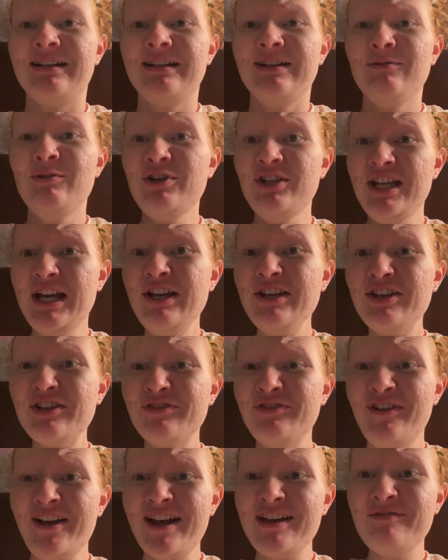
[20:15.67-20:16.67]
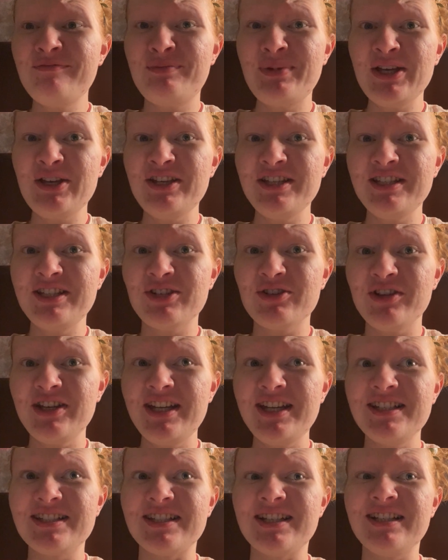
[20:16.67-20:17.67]
well, now you're 5 billion
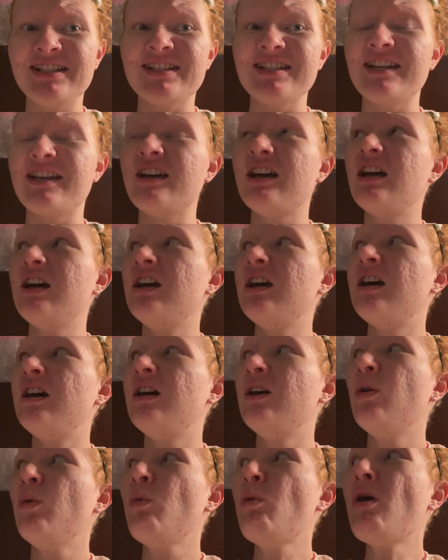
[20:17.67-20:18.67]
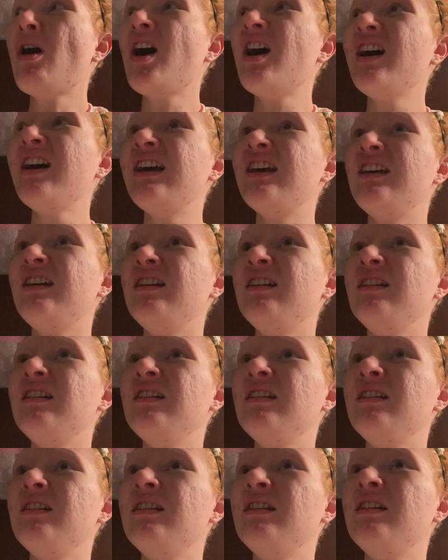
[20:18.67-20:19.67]
degrees. And it's like, why?
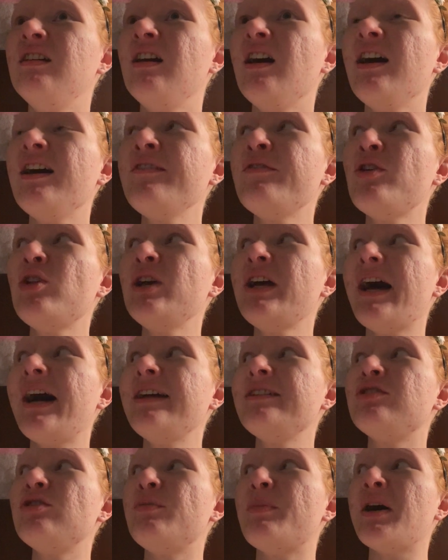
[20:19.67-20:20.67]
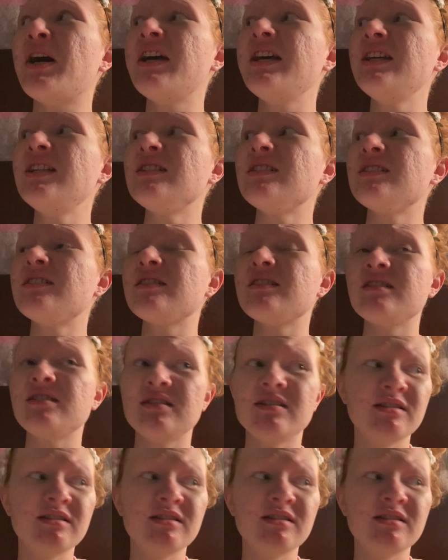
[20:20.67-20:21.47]
I've only had 2 bites.